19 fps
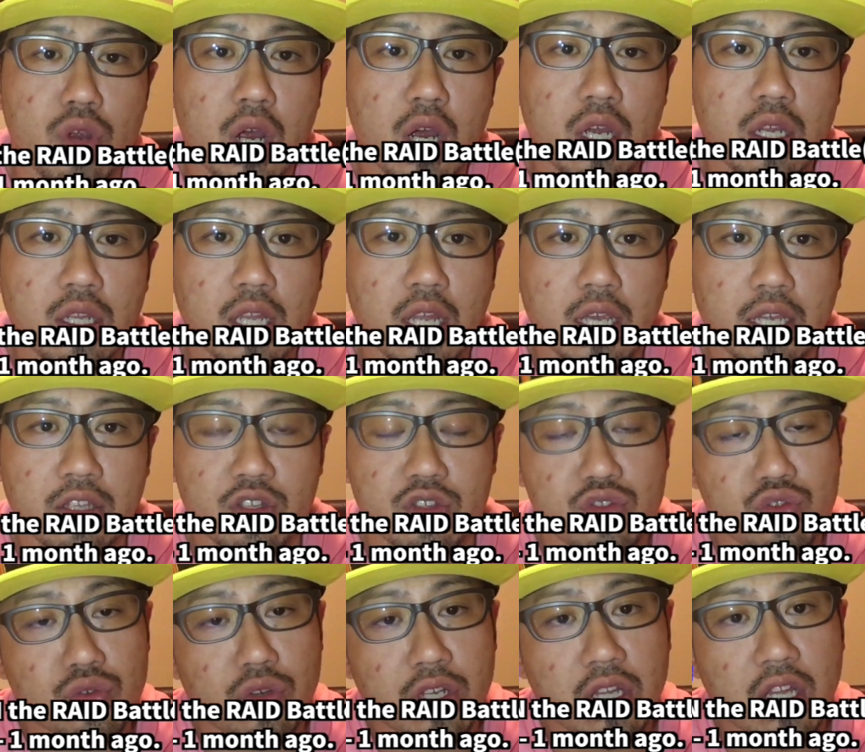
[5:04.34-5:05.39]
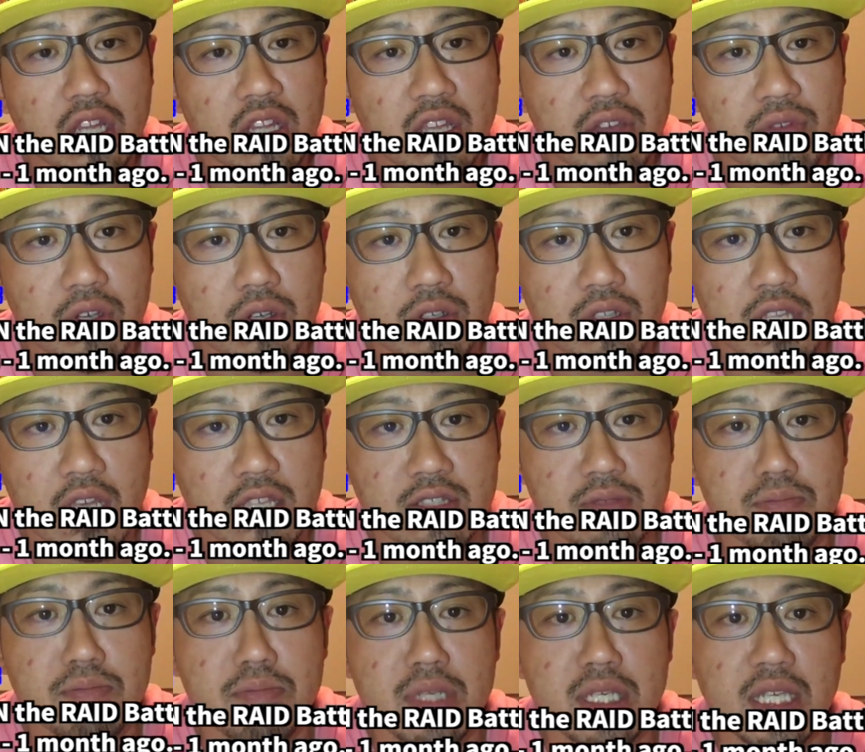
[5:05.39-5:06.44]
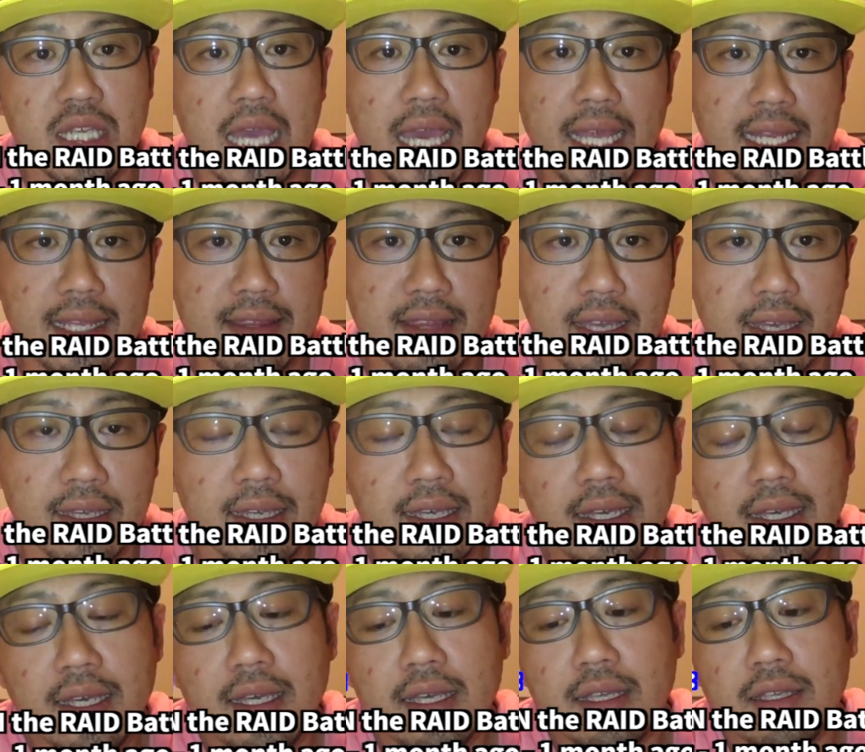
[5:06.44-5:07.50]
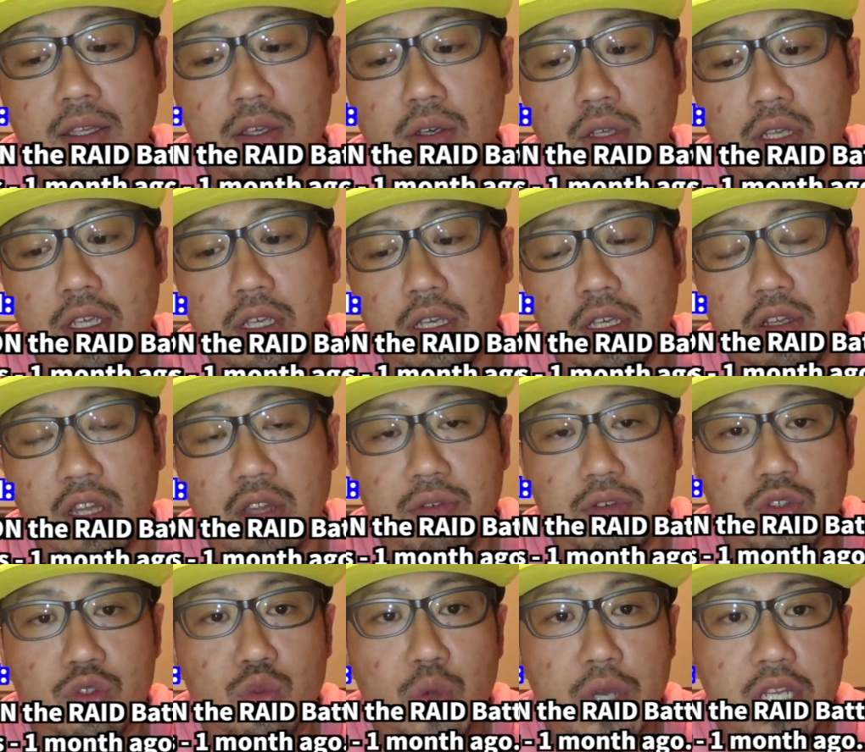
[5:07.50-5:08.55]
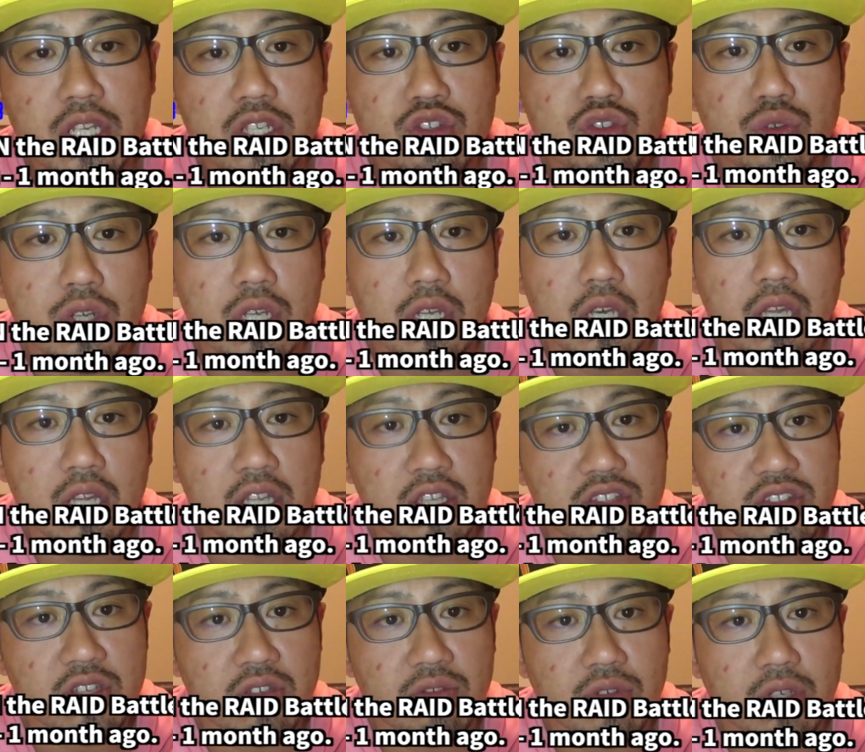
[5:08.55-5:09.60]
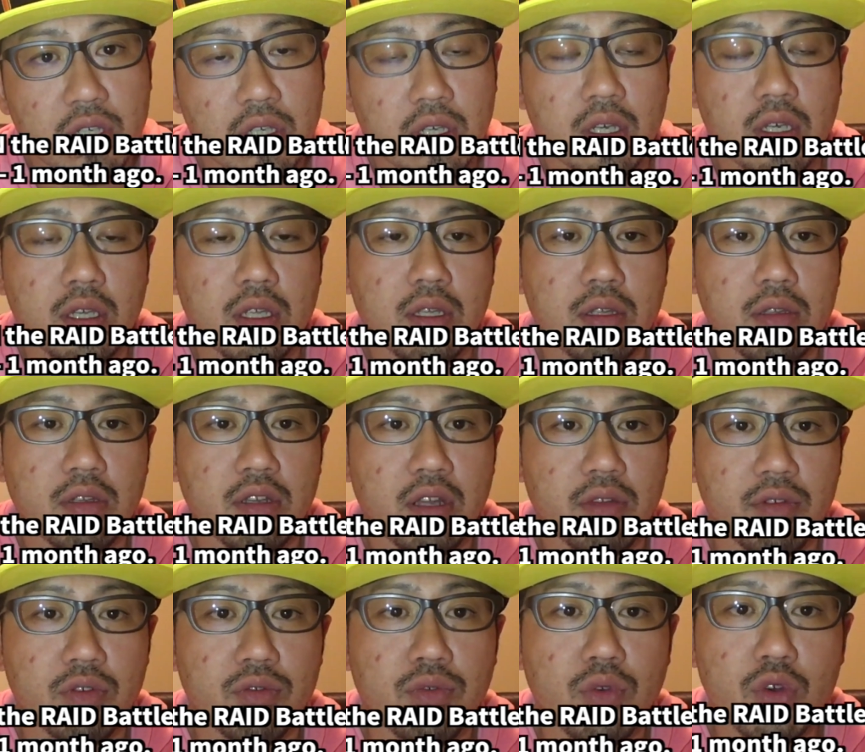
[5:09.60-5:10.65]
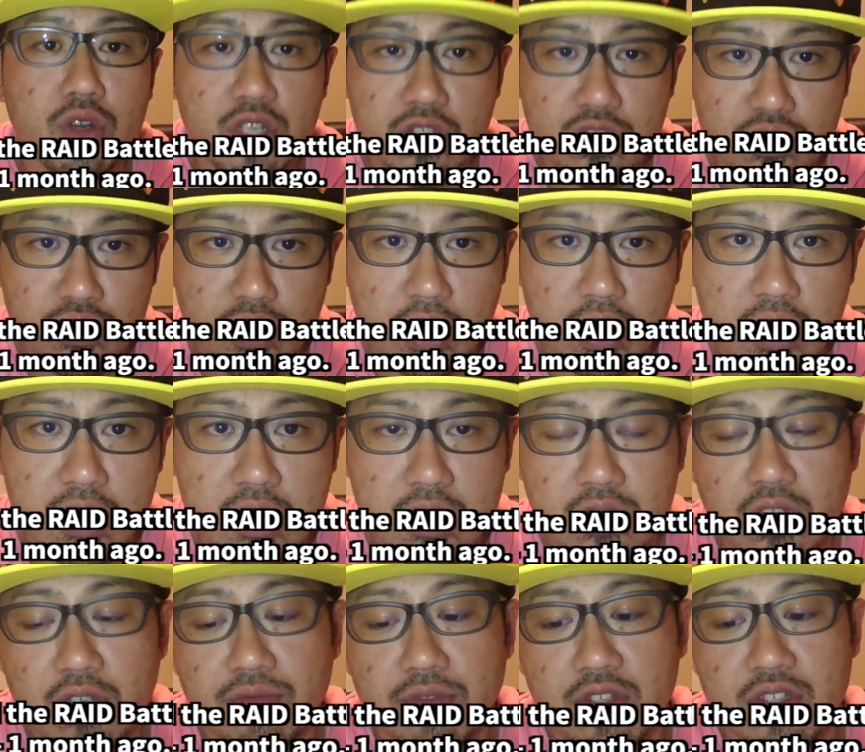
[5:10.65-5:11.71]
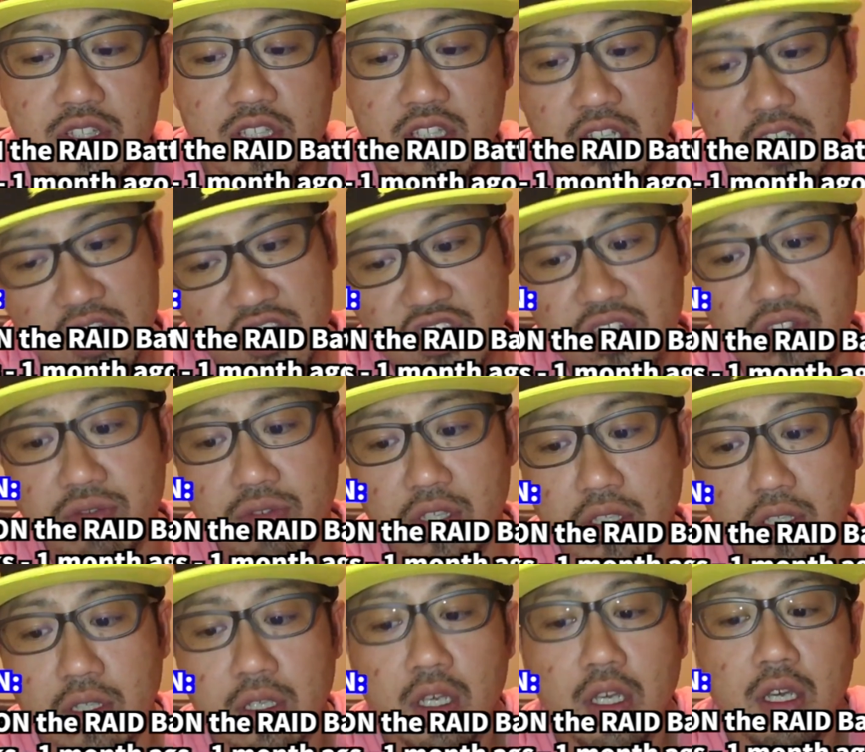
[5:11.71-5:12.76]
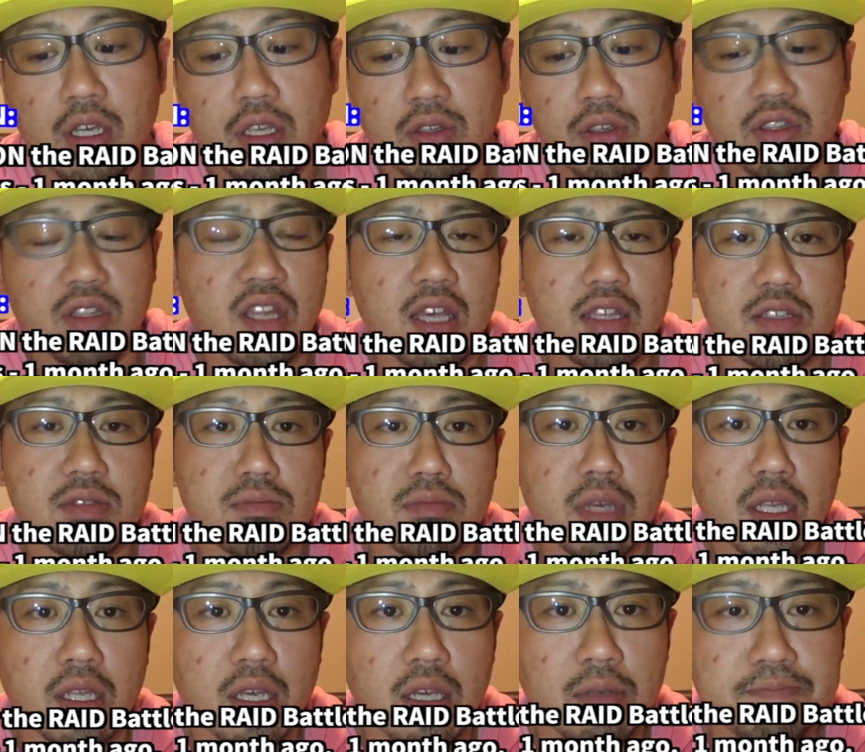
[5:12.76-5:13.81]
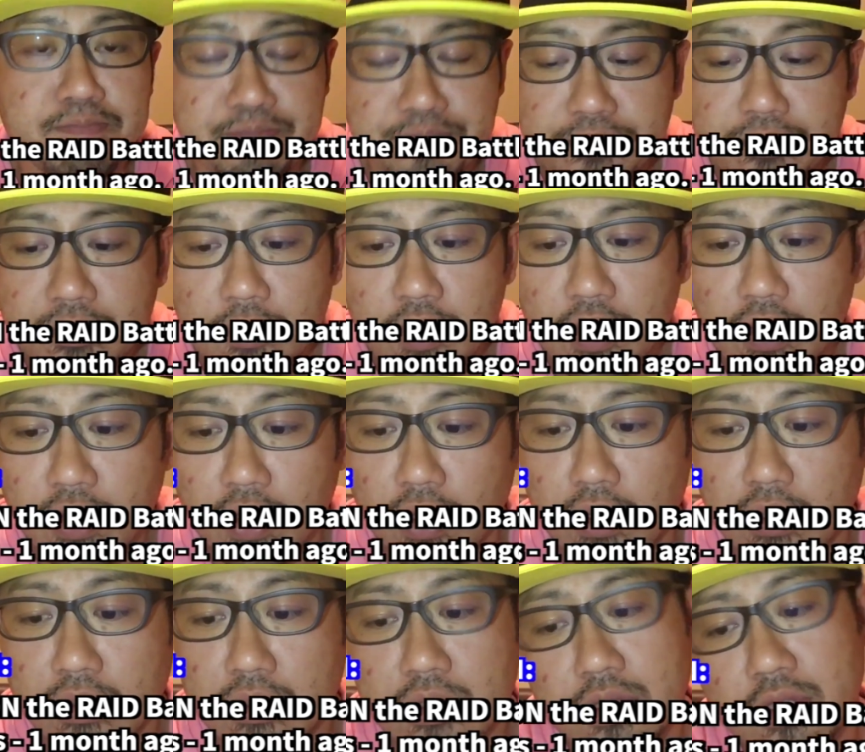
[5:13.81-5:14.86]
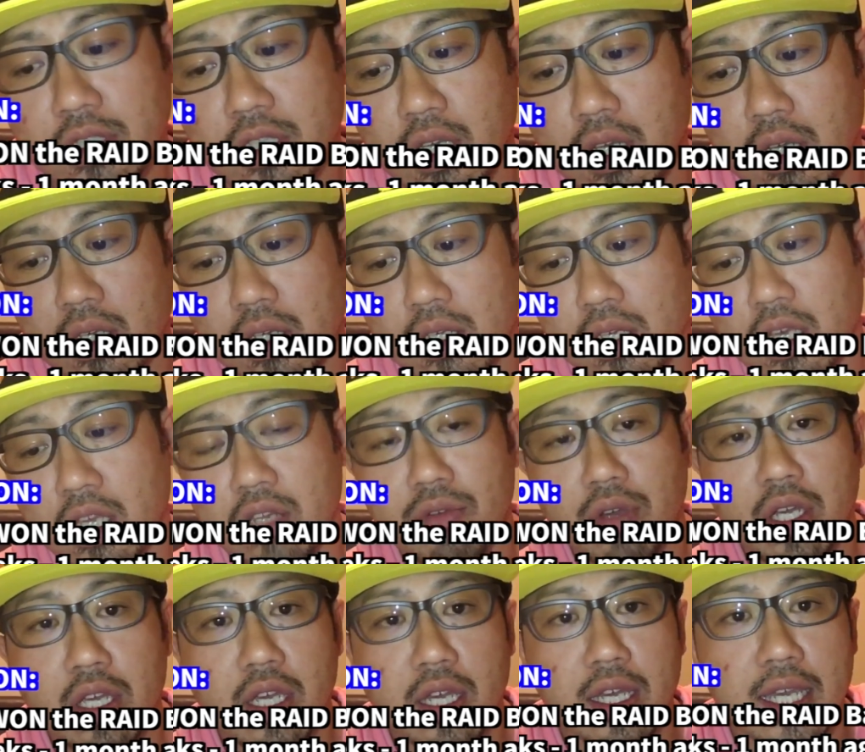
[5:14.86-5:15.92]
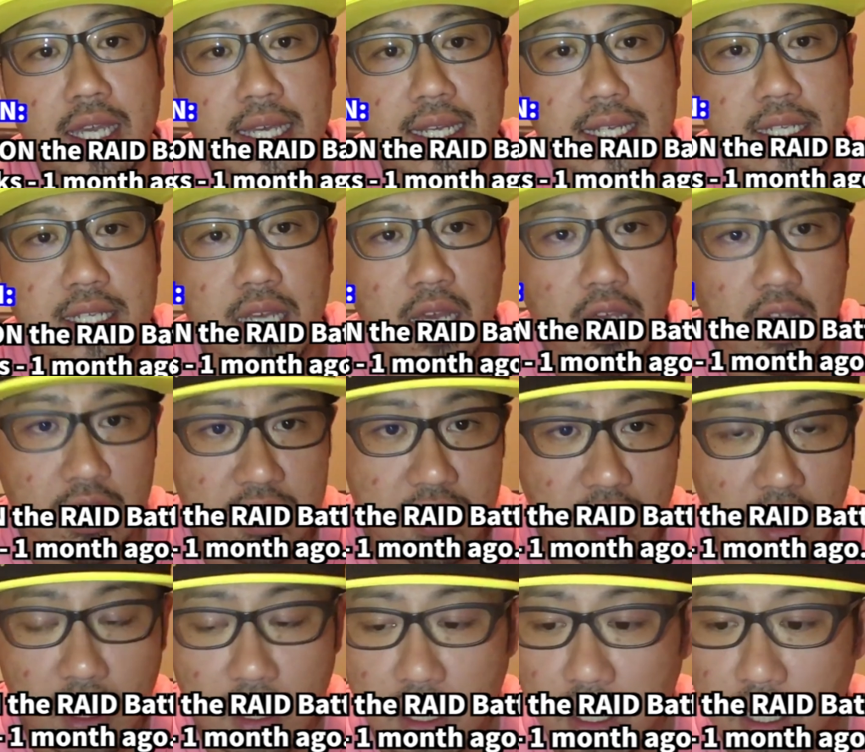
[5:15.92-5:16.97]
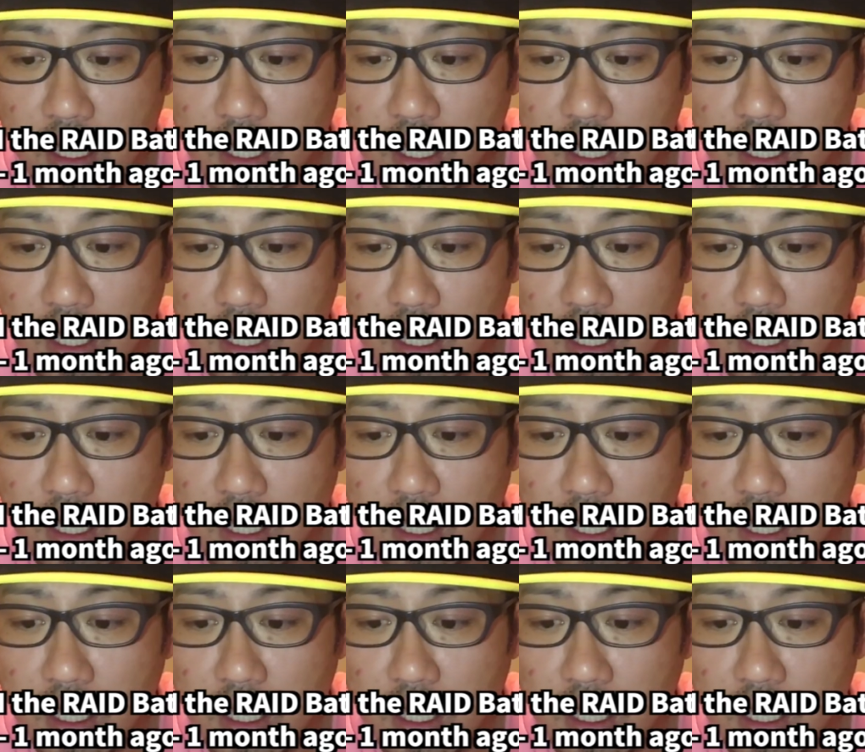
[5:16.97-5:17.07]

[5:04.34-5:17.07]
are, like trainer level doesn't mean anything. So the level 20 trainer receiving and level 40 trainers receiving, so it doesn't matter. So yeah, anyone can get it, I think.